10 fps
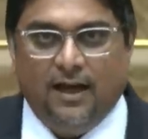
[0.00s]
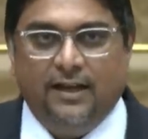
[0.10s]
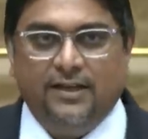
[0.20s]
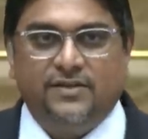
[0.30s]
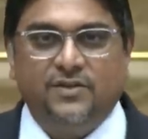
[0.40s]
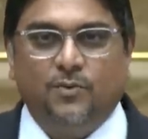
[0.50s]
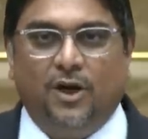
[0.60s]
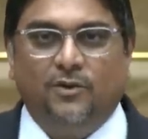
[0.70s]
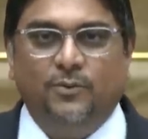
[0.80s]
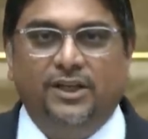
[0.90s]
And this is
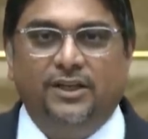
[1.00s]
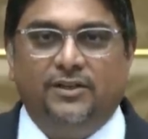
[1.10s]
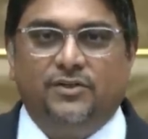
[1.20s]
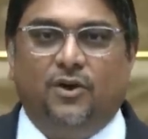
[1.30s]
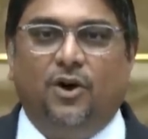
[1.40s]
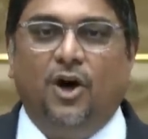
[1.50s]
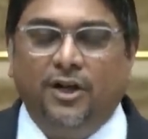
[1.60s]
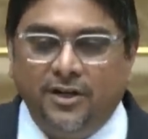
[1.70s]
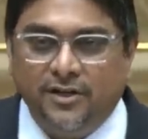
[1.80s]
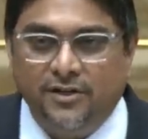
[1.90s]
what we need to
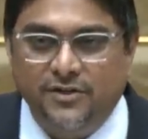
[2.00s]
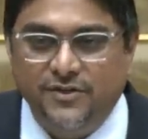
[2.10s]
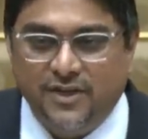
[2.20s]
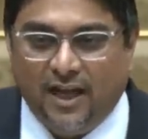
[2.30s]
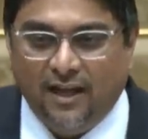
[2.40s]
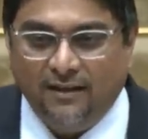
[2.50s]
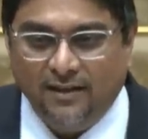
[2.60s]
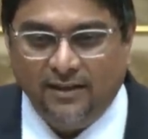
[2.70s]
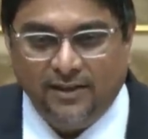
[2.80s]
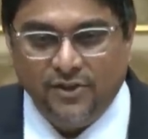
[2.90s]

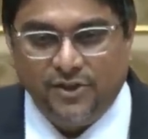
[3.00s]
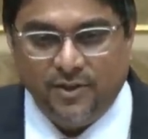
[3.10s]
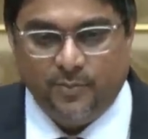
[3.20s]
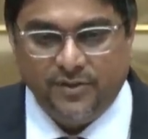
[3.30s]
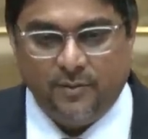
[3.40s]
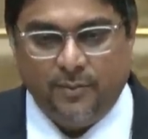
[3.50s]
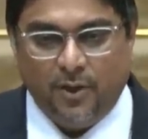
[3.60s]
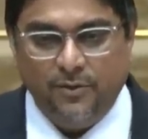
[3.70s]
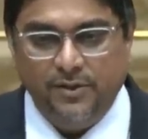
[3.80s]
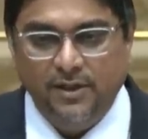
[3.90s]
understand leadership is
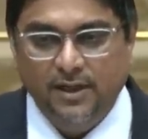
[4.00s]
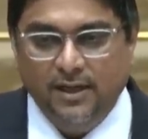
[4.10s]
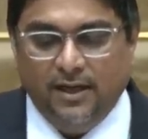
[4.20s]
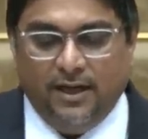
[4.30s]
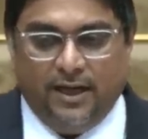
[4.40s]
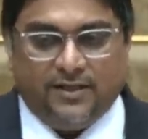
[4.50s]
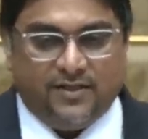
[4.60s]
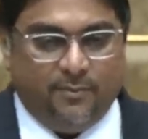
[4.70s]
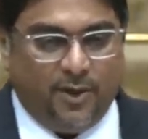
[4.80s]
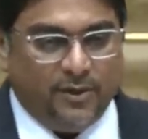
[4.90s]
about.
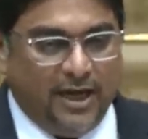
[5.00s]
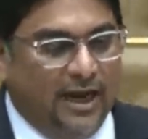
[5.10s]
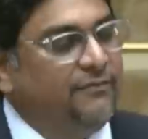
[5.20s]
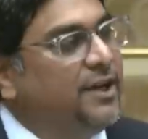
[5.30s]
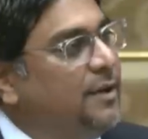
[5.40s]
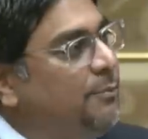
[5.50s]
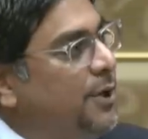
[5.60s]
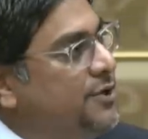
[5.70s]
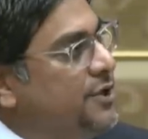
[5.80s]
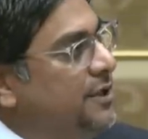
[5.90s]
It's about having a
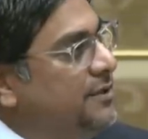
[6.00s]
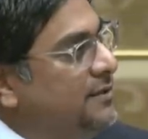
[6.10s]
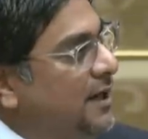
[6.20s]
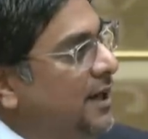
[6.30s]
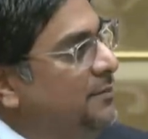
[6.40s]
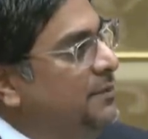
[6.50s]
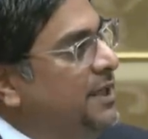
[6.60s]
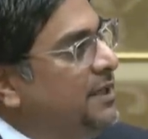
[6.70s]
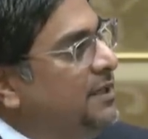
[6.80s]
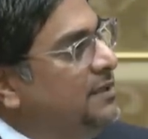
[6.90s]
budget and
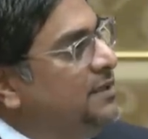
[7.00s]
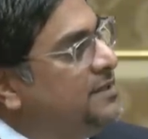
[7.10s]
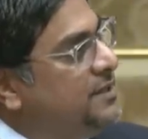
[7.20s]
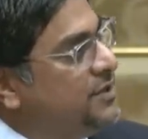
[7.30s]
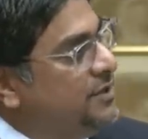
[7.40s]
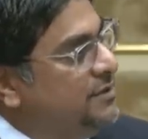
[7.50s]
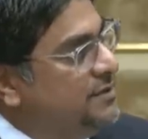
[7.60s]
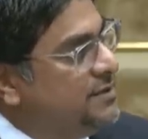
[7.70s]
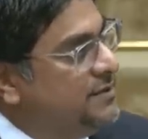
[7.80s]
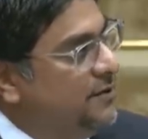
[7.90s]
making
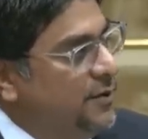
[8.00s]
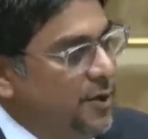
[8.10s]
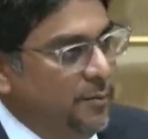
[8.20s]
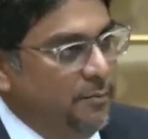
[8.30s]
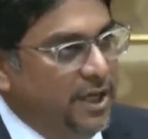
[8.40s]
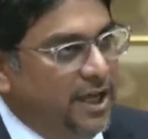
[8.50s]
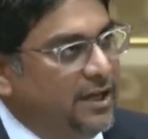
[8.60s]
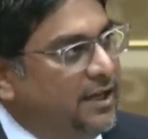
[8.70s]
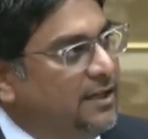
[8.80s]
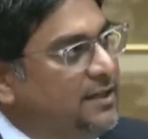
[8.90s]
decisions.
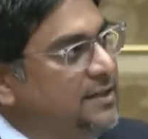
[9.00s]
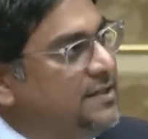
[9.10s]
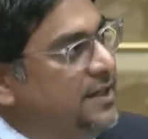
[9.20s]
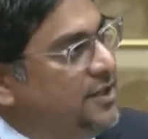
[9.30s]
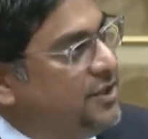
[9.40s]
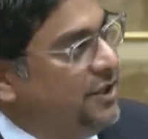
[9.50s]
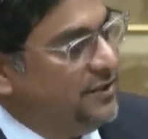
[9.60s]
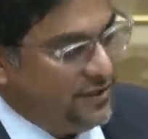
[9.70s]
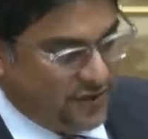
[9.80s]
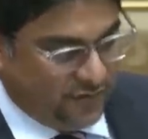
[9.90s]
Making
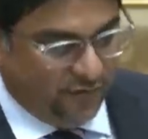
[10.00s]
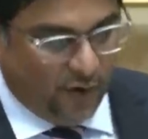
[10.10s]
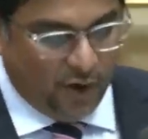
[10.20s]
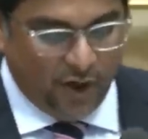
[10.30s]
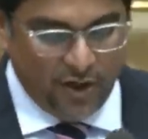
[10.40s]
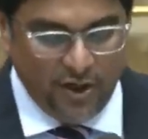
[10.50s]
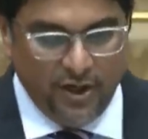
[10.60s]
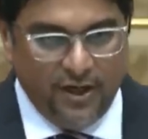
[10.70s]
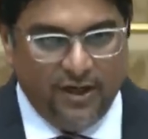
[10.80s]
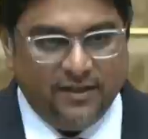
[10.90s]
decisions for
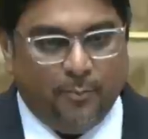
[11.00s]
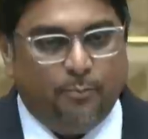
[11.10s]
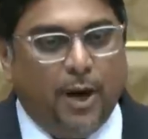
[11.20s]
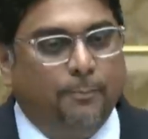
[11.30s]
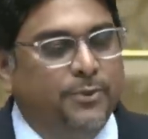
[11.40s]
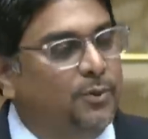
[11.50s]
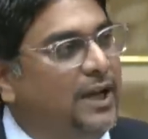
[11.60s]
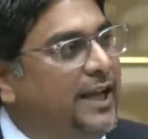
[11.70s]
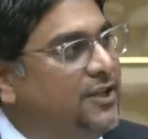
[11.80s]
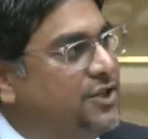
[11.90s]
the
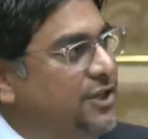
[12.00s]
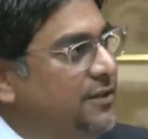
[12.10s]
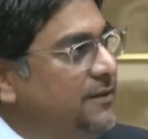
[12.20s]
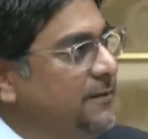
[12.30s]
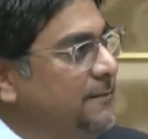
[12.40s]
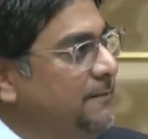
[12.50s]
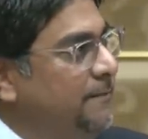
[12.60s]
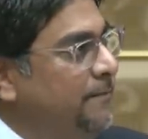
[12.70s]
population.